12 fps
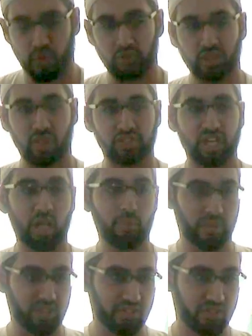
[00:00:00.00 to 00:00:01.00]
subhanahu wa ta'ala to
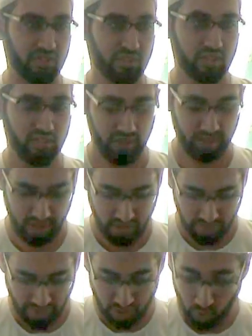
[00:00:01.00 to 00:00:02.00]
help us
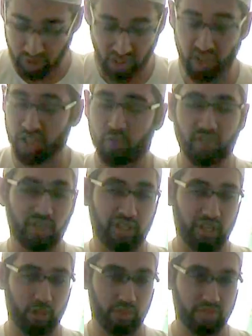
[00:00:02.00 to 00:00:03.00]
because only Allah subhanahu wa ta'ala
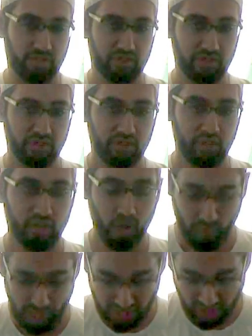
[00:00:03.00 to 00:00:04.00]
can help us.
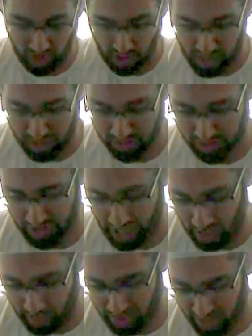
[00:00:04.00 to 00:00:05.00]
We ask Allah to
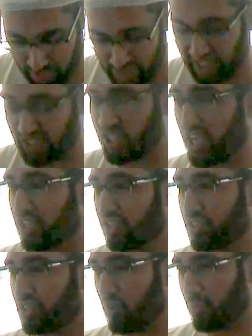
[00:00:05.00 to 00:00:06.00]
help us to make a change in
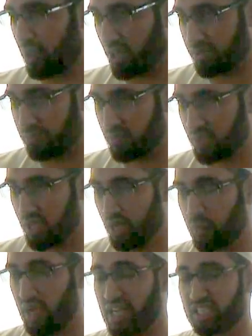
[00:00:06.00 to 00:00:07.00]
this Ramadan.
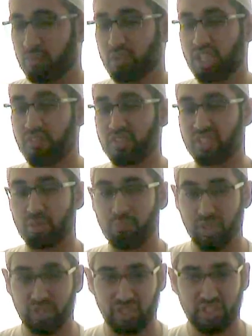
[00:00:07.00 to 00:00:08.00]
We ask Him to give us the
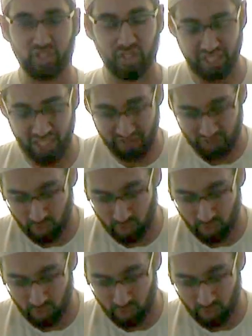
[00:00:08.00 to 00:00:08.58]
ability to leave